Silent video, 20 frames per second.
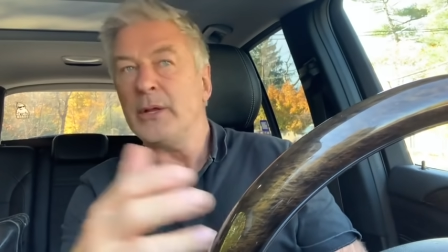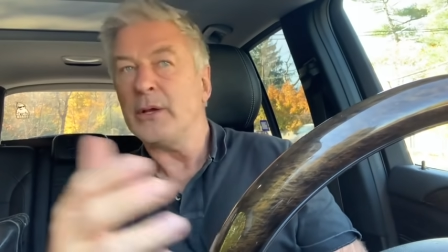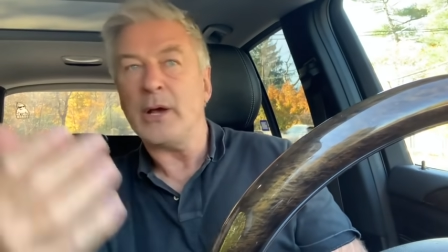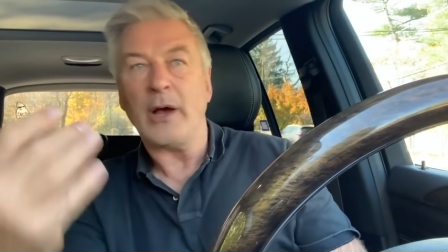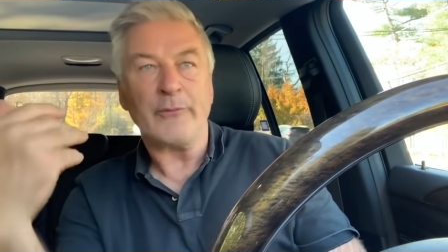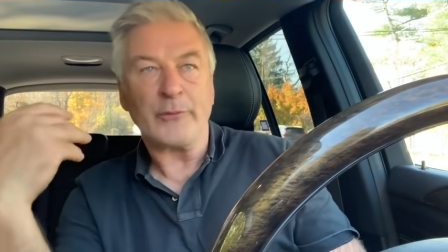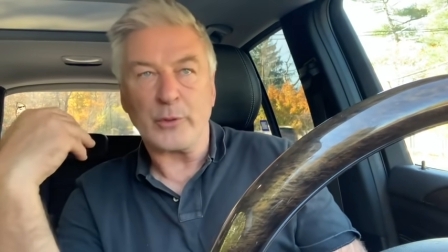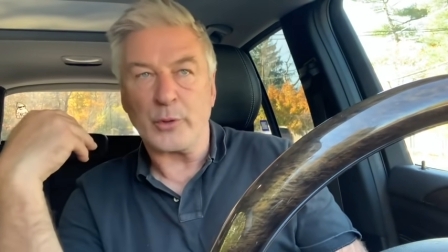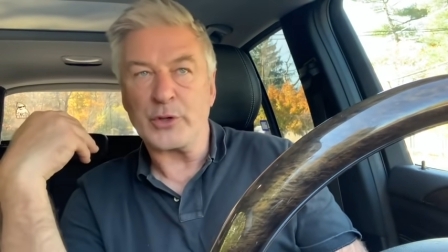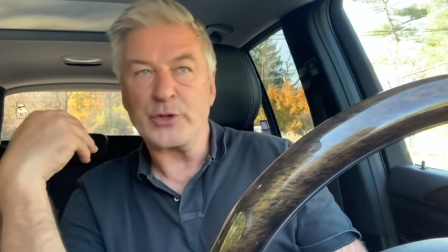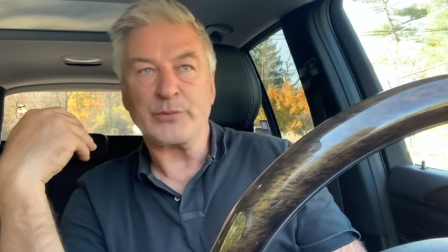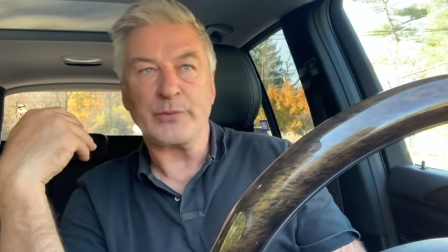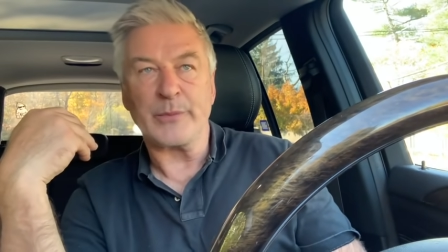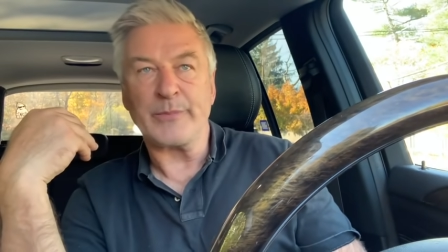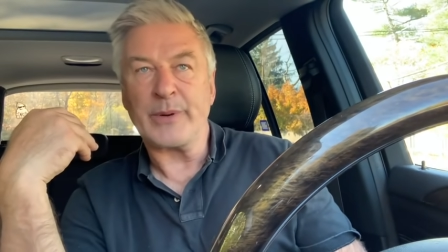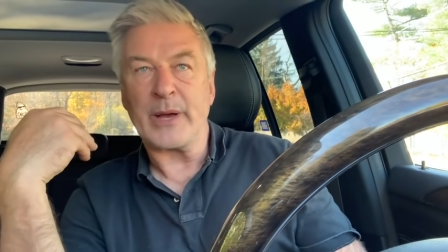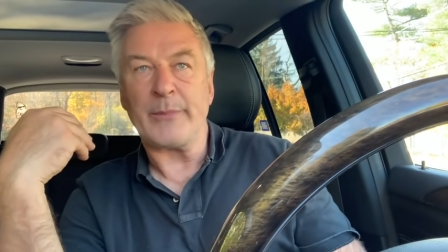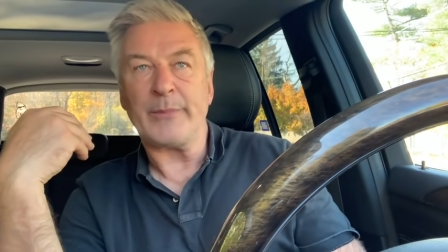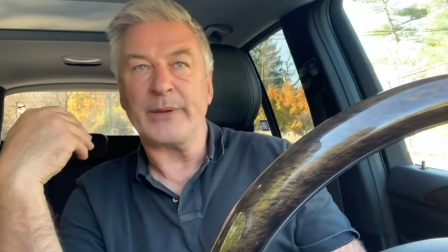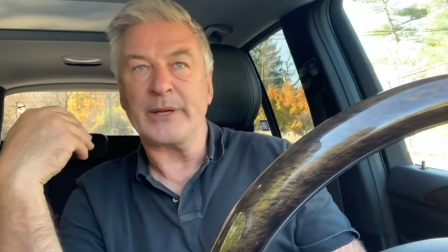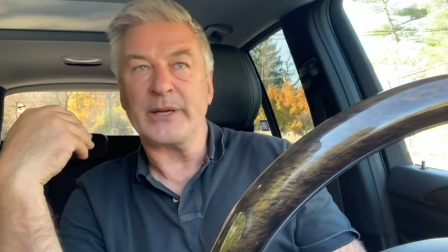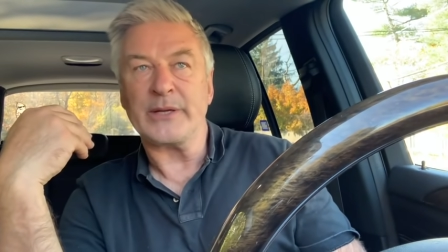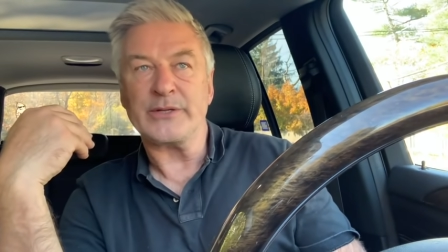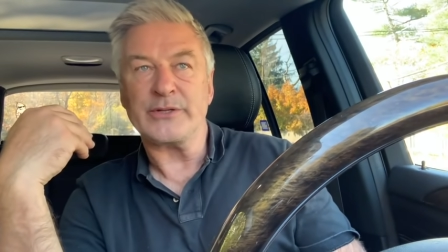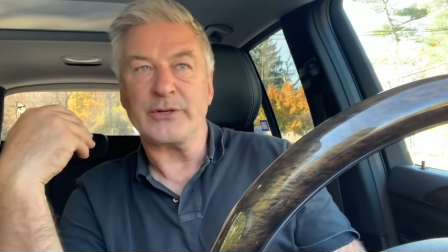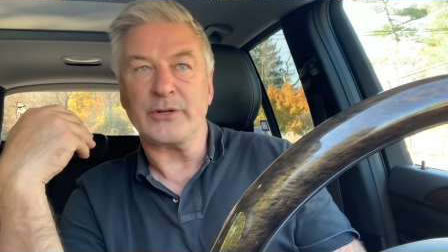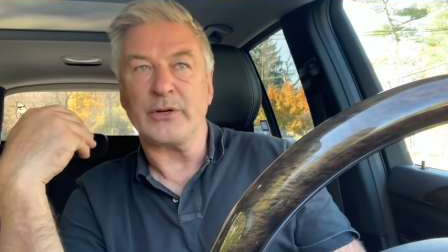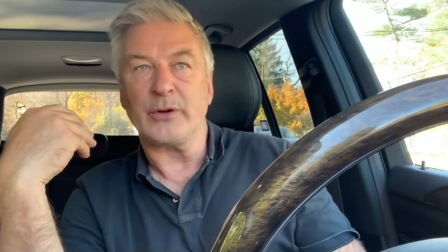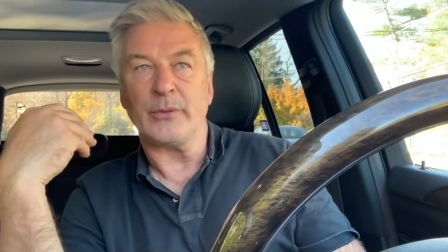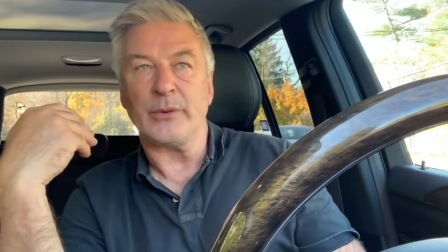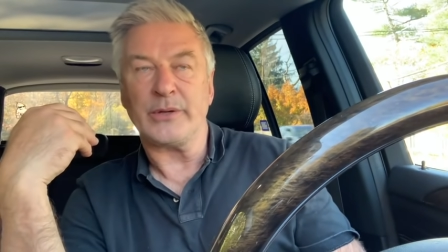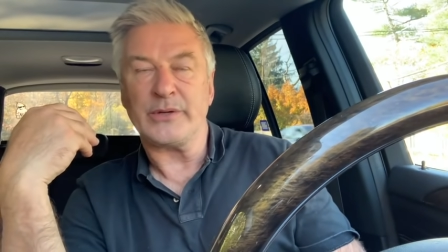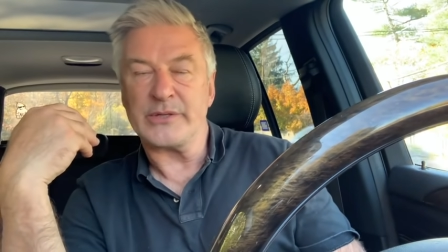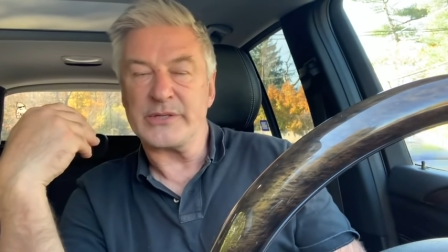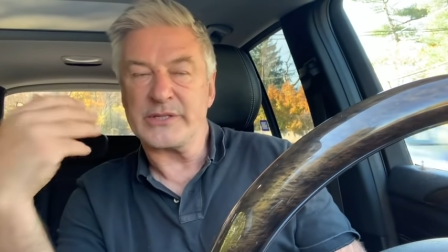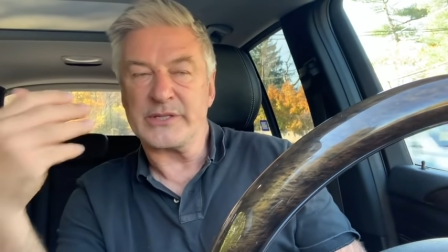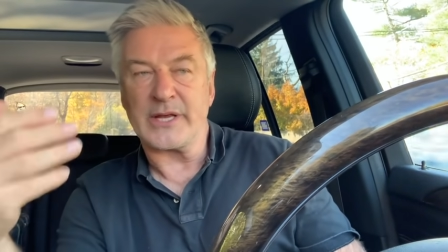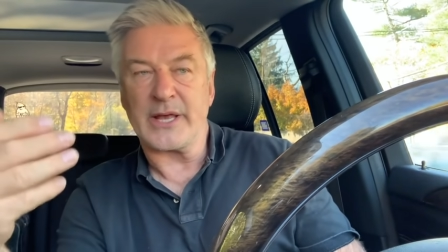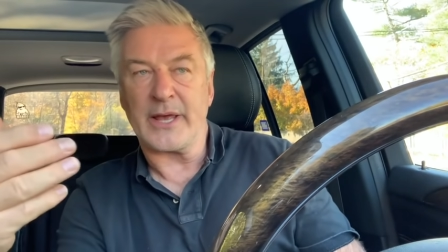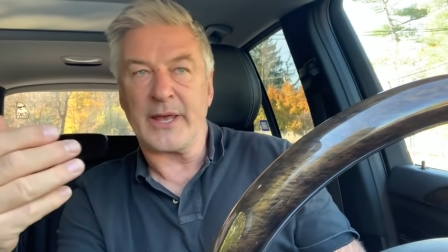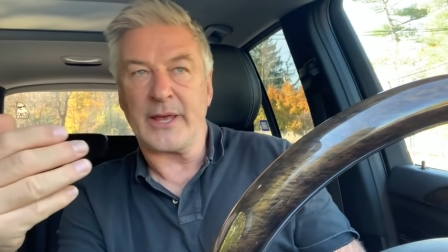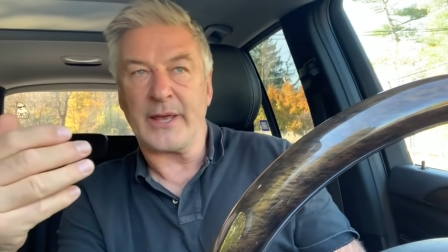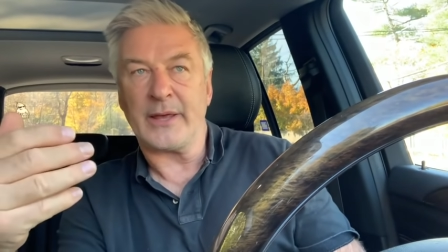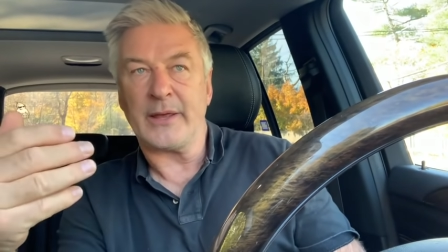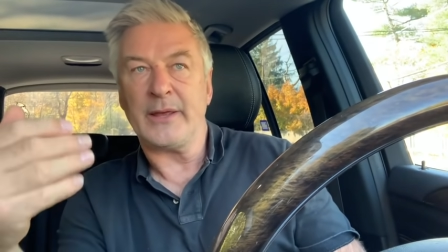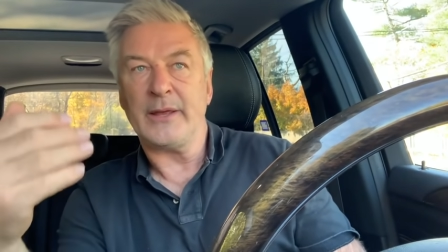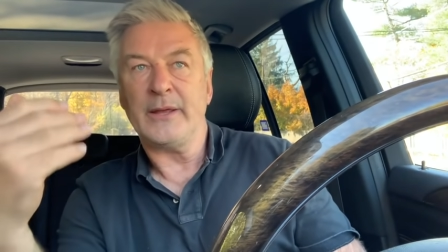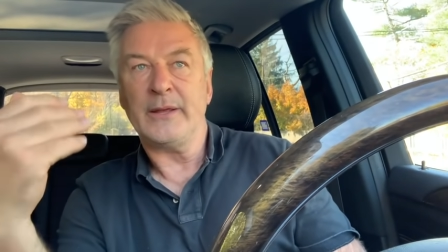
Of course, Republicans are going to say